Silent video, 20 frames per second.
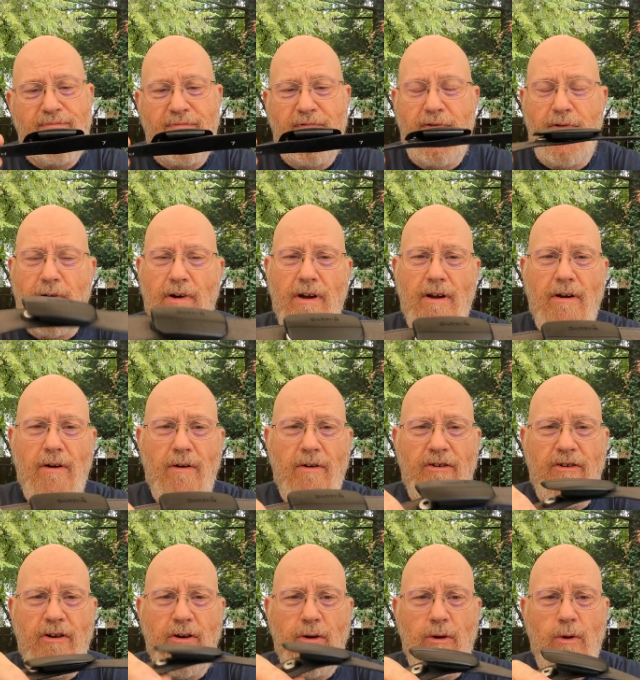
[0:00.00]
for a year or
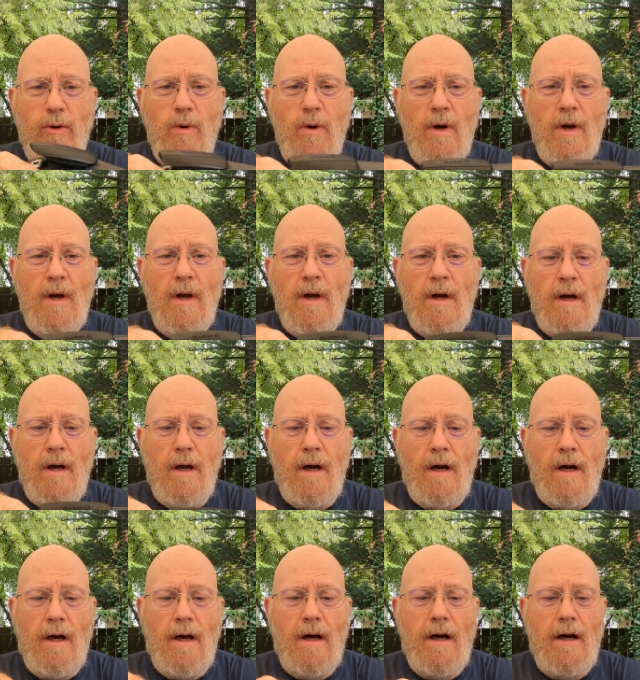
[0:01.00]
two,
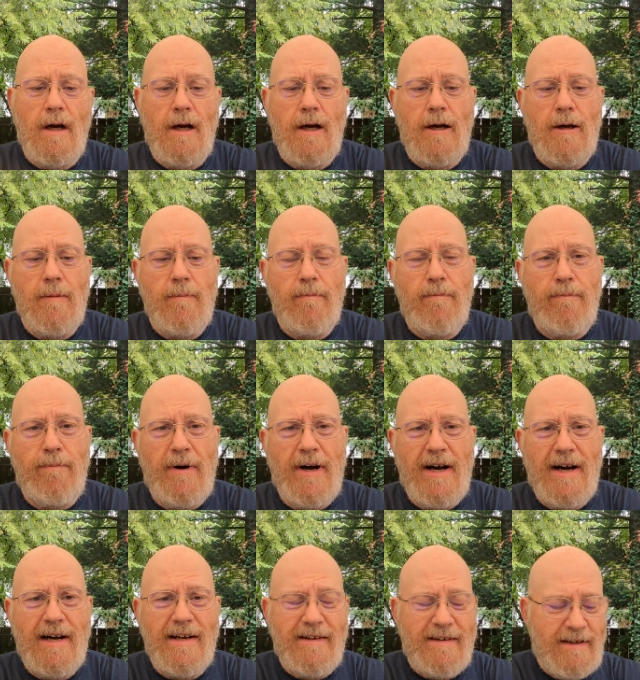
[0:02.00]

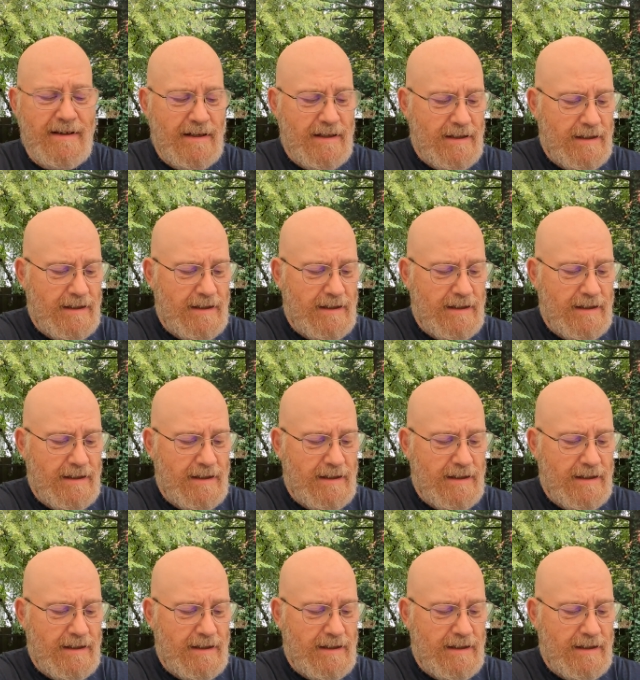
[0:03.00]
but